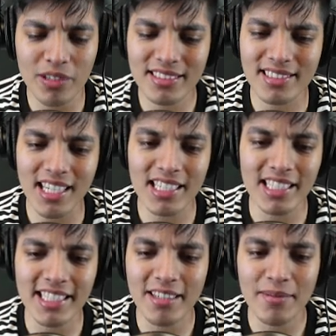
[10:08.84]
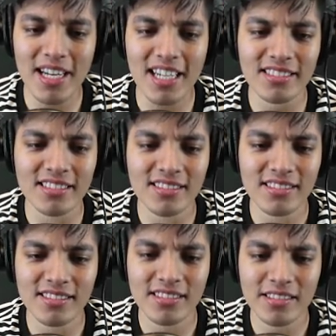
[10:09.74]
are we stuck in here, man?
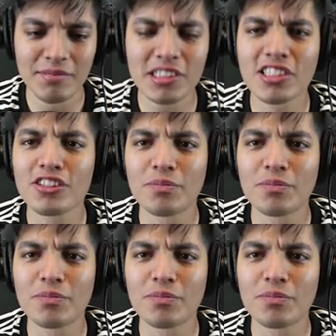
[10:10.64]
Mr.